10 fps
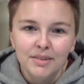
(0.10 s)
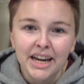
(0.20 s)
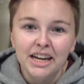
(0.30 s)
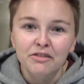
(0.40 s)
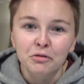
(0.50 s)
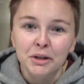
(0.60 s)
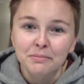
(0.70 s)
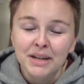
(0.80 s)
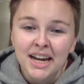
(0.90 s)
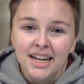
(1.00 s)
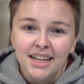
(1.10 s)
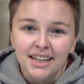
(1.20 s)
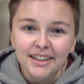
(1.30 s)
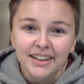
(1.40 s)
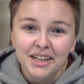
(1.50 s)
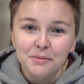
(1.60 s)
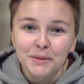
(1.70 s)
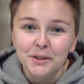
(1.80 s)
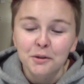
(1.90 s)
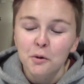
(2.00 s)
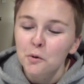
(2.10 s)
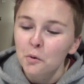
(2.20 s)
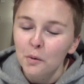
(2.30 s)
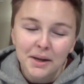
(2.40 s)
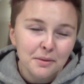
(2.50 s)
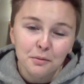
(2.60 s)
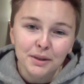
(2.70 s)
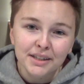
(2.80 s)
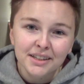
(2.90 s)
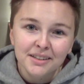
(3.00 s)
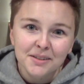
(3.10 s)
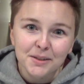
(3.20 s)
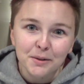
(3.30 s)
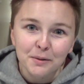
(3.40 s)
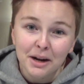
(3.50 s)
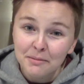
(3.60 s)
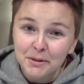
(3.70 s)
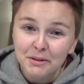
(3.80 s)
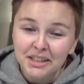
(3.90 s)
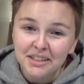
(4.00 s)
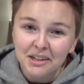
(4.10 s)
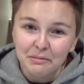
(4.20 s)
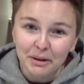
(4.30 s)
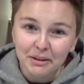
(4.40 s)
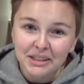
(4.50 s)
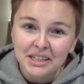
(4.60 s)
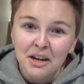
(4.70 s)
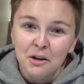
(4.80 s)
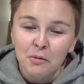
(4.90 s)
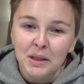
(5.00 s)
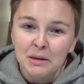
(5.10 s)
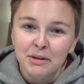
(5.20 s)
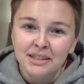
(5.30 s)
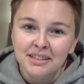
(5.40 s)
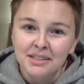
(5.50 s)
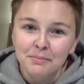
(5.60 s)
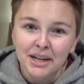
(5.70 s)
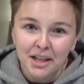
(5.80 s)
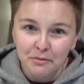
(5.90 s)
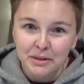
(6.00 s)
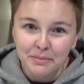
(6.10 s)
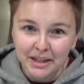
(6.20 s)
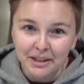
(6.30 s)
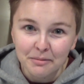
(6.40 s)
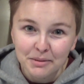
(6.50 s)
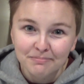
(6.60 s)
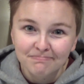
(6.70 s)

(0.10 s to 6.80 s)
Hey everyone! It has been quite the week, so I'm going to talk about it while I practice my Halloween makeup.